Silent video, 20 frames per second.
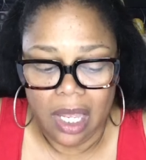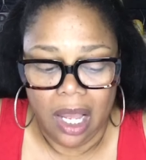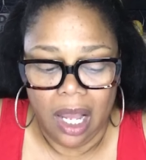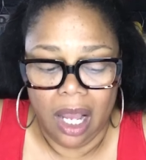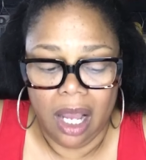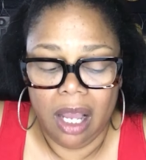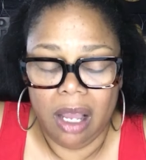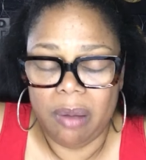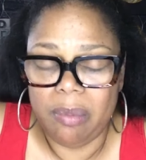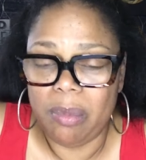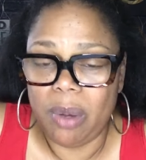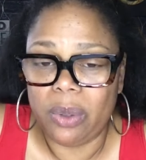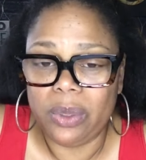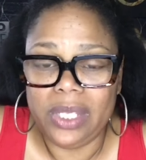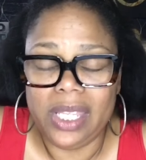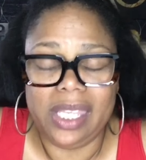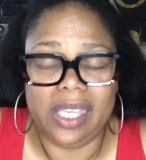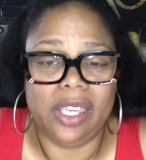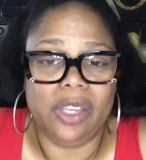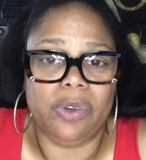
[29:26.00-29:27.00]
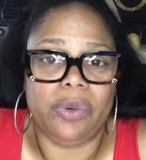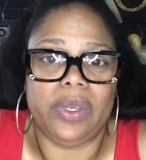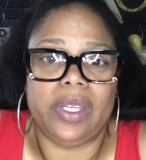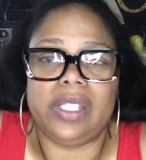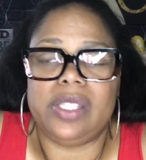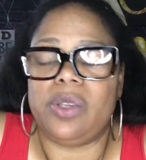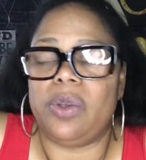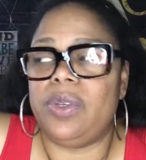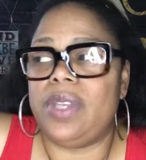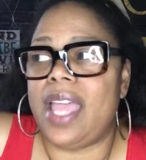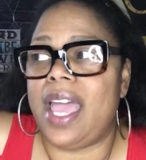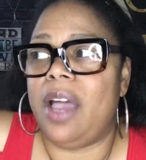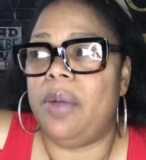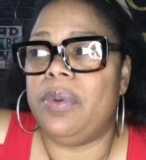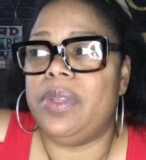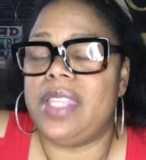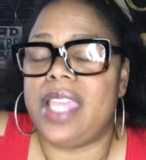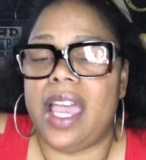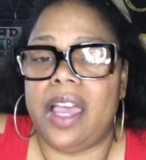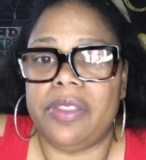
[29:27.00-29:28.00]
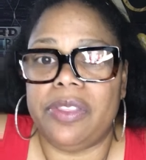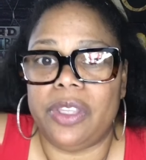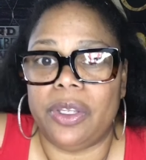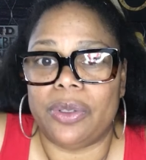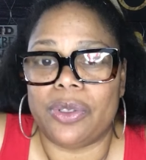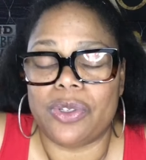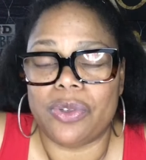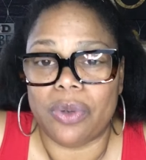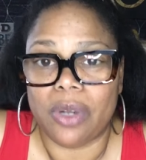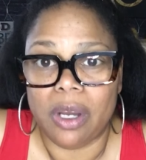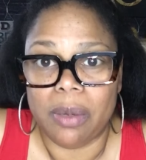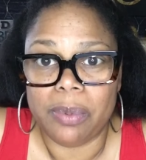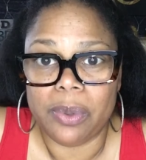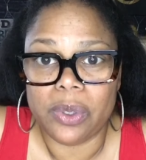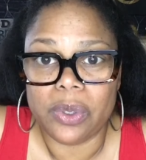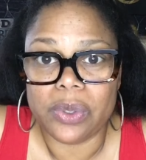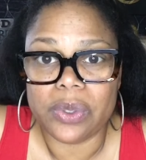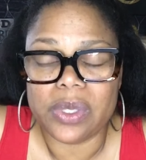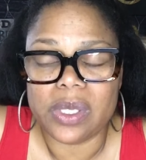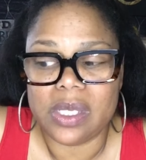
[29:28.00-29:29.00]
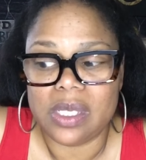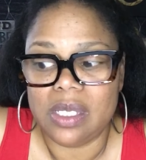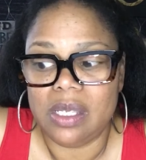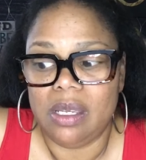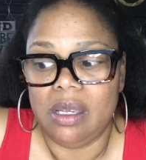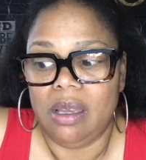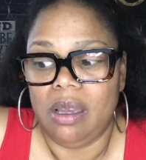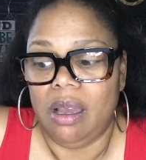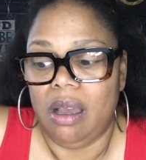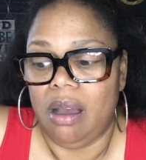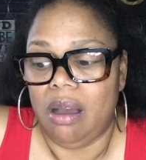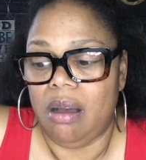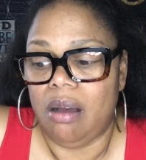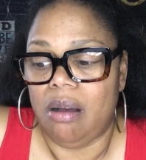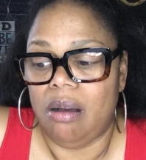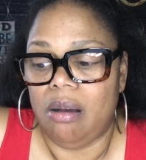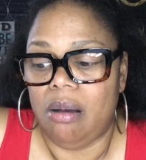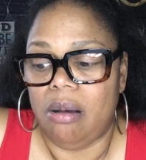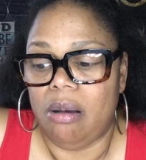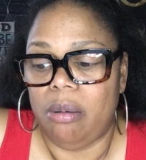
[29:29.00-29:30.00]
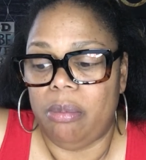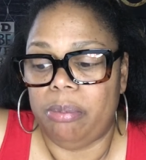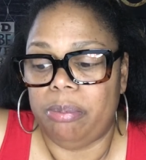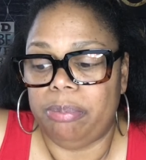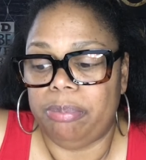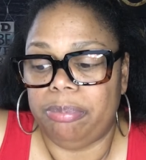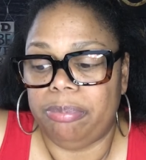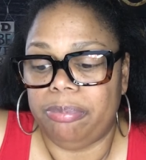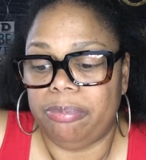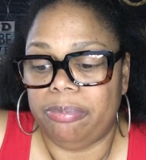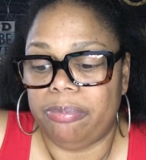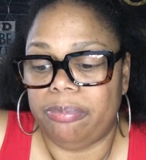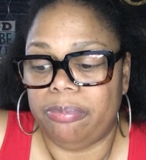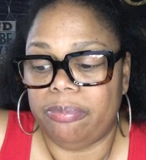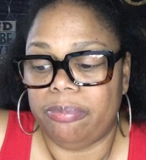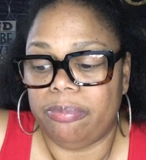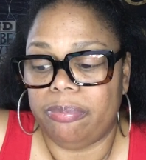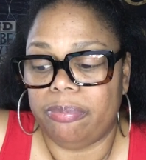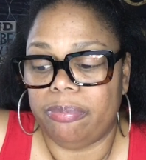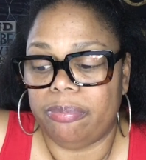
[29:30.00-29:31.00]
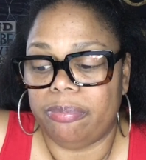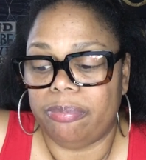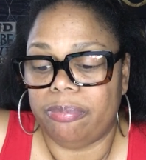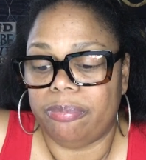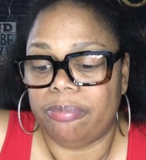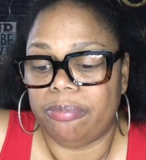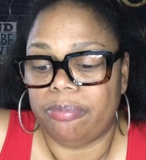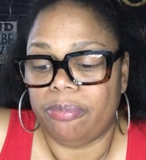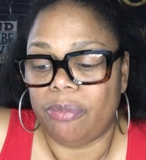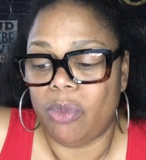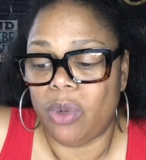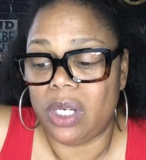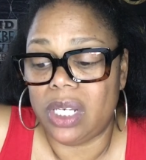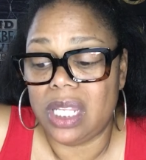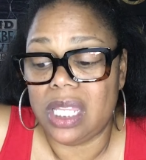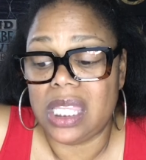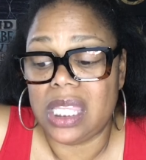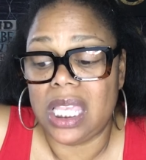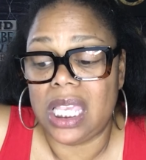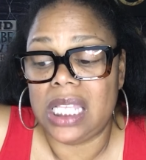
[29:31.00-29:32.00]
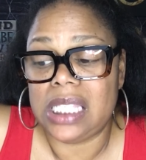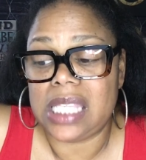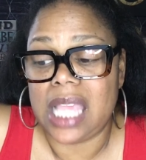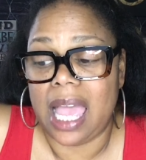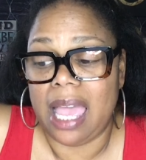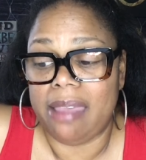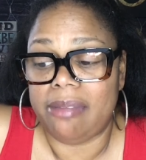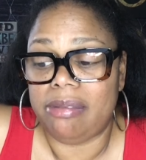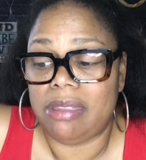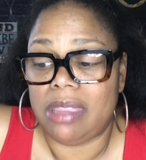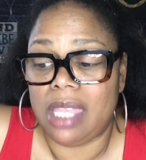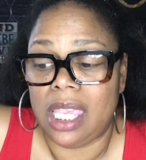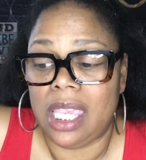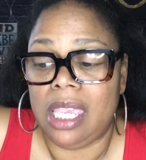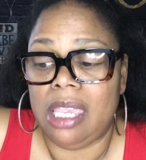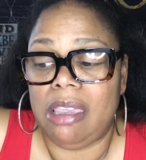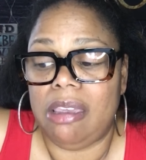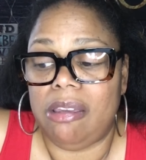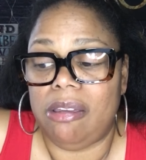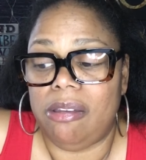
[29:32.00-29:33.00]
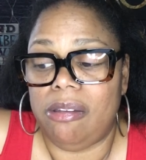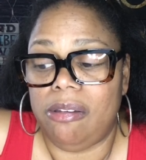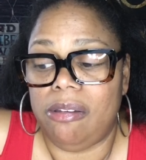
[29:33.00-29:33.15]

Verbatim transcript: Um, Monique and Chris are not without their troubles. Um, one of the things I think